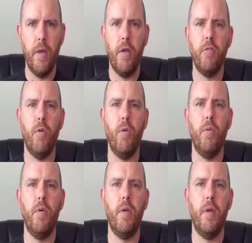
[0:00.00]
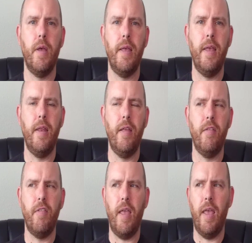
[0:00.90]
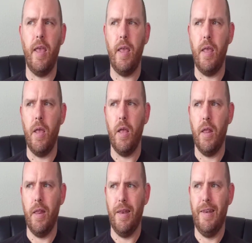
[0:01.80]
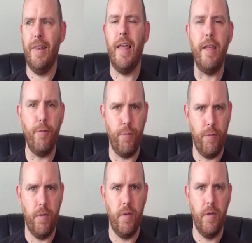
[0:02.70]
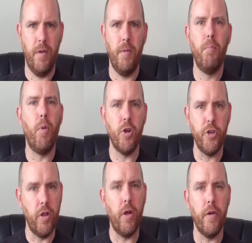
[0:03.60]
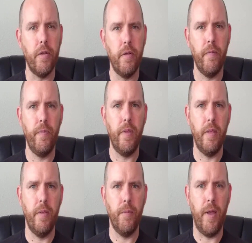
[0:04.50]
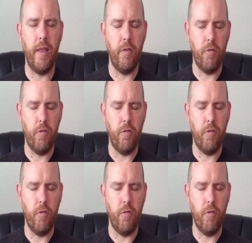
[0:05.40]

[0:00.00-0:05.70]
So it is a life martial art, right?